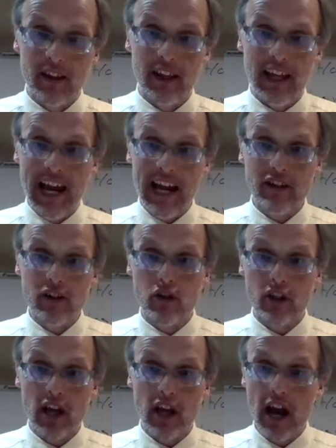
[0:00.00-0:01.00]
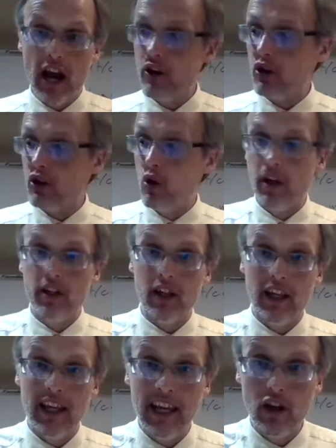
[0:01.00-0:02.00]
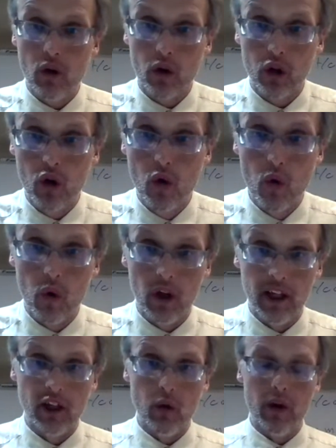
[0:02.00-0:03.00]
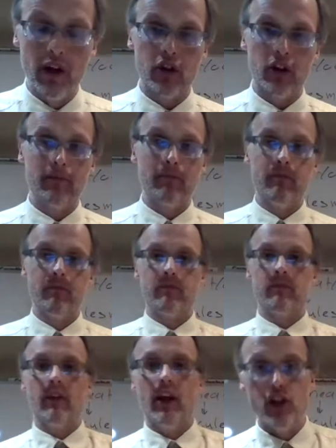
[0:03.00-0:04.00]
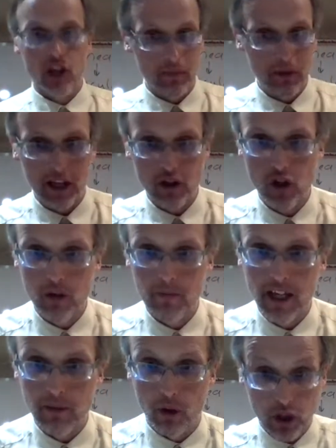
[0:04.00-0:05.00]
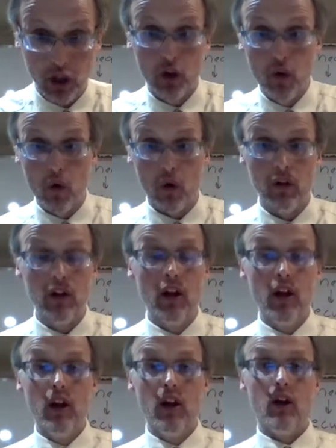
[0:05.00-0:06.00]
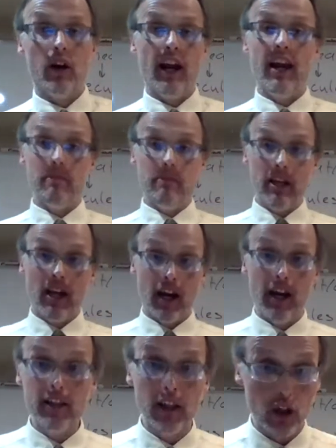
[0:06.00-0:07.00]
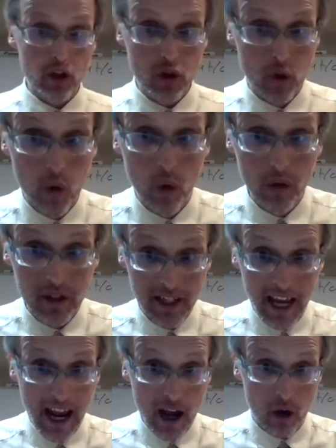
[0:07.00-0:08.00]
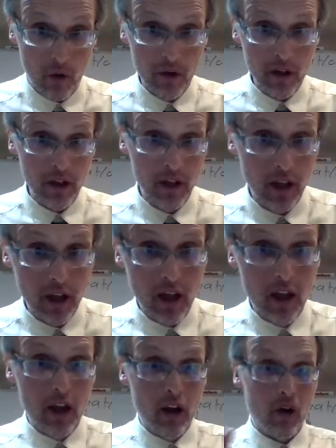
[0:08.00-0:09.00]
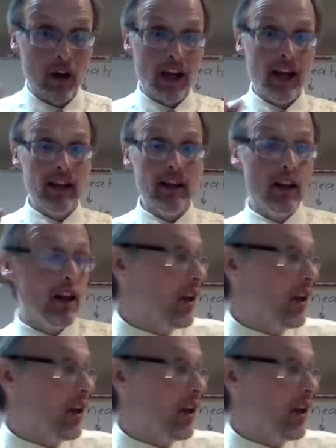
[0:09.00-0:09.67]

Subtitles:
The gas in your tires are going to heat or cool in the winter. And you can apply this to your basketball. It's going to cool. Okay. And because it cools down, okay,